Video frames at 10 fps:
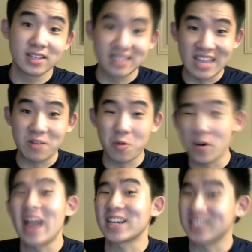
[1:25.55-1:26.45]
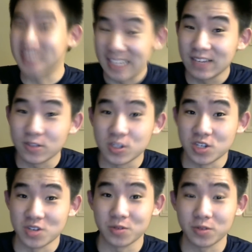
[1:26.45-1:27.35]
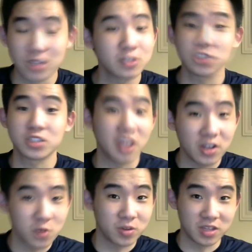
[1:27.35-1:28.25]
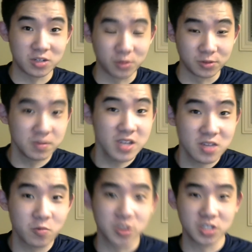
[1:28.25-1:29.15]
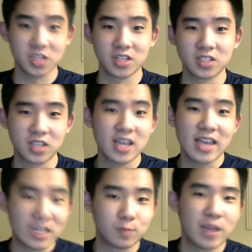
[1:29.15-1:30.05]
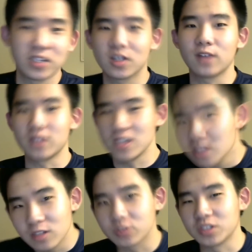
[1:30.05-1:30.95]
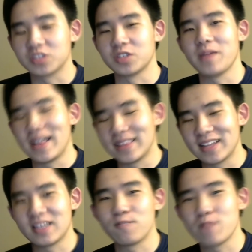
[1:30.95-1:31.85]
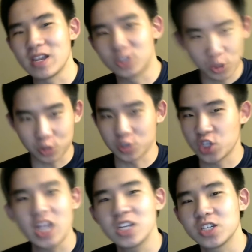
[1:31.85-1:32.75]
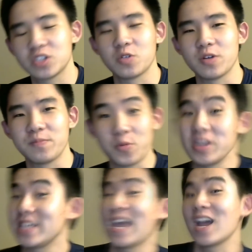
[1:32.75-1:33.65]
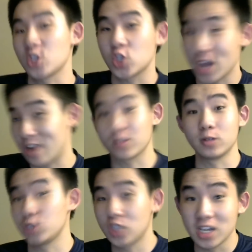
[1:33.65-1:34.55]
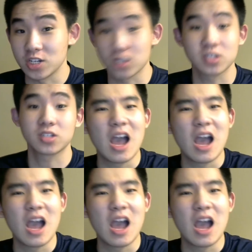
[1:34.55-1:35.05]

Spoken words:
they won't actually give it to you. They'll just tell you what they told me, which is it's based off the ELO system and that they've made certain changes to it, but we can't share those changes.